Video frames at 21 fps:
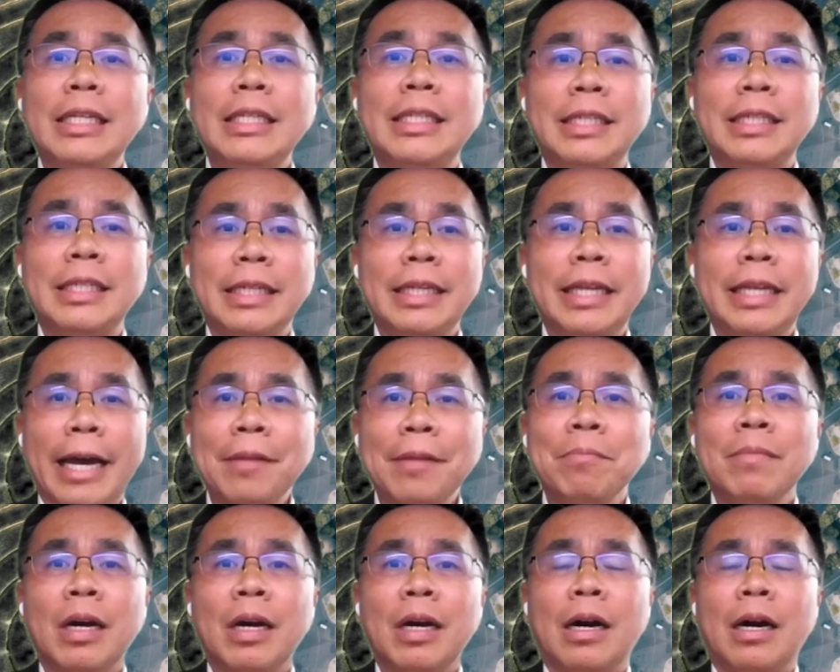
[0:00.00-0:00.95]
see that
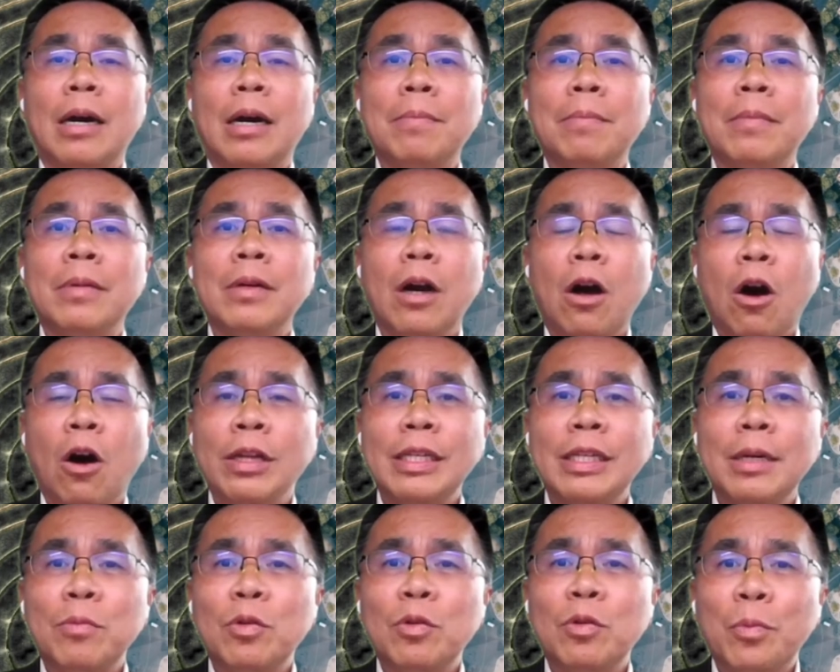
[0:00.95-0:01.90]
on the
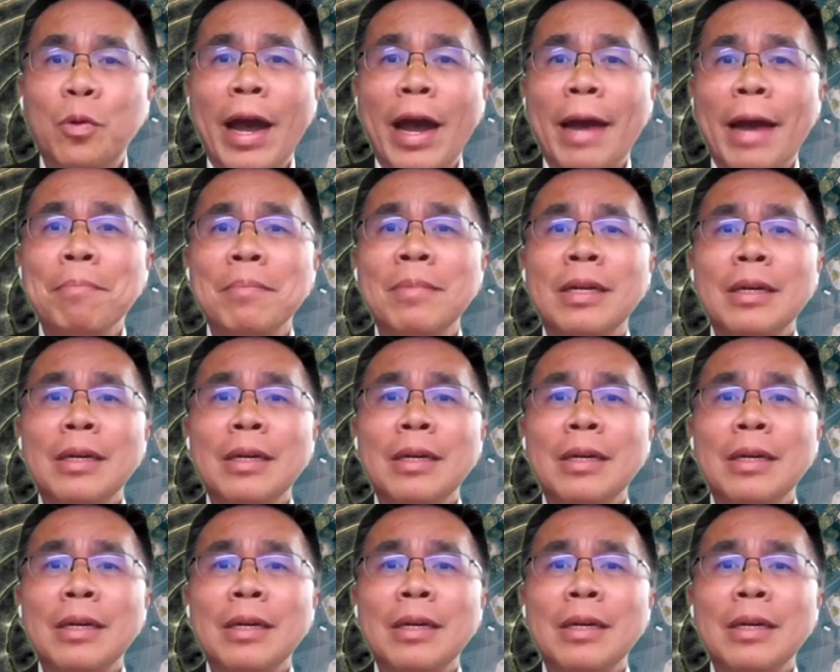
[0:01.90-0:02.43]
Moomoo app,